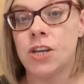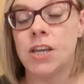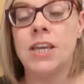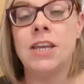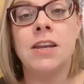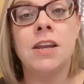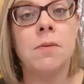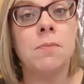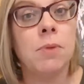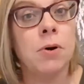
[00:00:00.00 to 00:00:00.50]

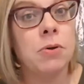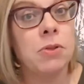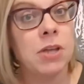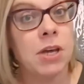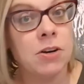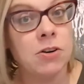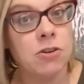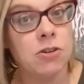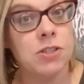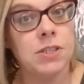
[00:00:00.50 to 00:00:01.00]
in both
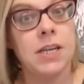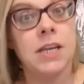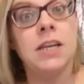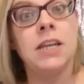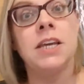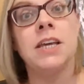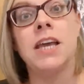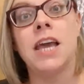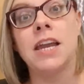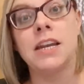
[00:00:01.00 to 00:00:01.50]

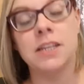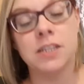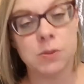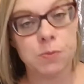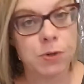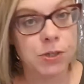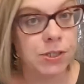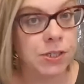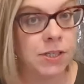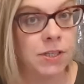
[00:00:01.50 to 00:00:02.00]
understanding and
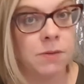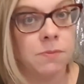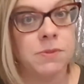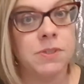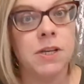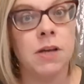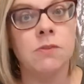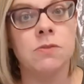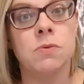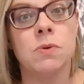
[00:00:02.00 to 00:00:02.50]
expressing
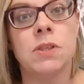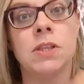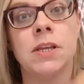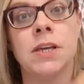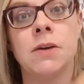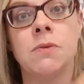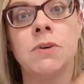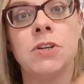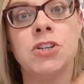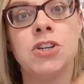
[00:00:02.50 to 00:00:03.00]
themselves with
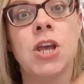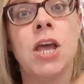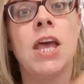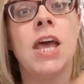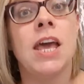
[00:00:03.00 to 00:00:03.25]
language,